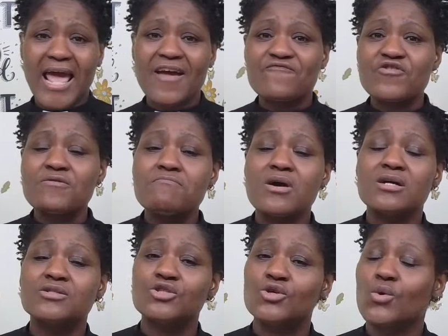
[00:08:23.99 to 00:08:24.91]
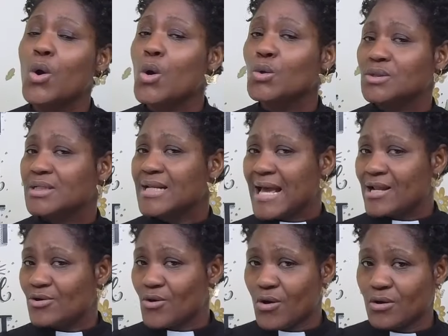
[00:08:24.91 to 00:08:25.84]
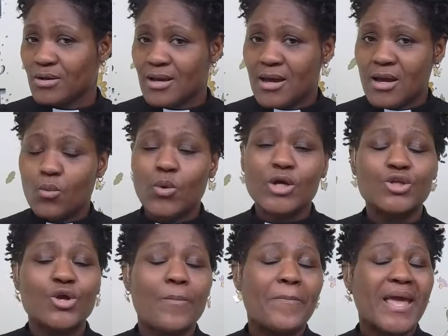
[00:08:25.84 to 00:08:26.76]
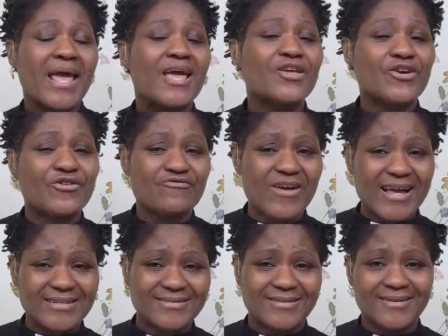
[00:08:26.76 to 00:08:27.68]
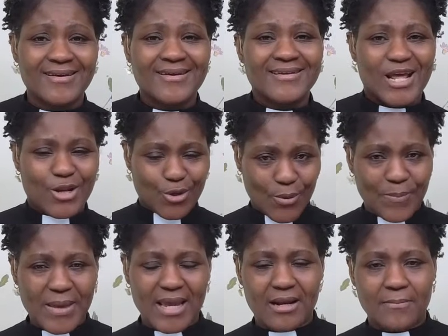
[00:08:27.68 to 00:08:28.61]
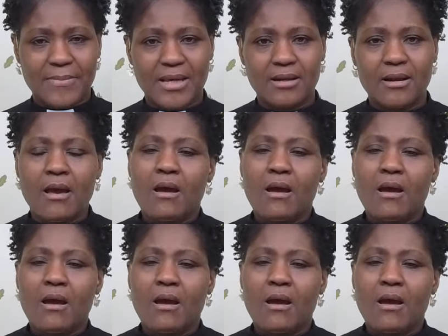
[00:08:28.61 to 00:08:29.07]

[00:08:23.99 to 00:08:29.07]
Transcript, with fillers: Every month you owe the landlord. When you pay your rent, then you pay the bill.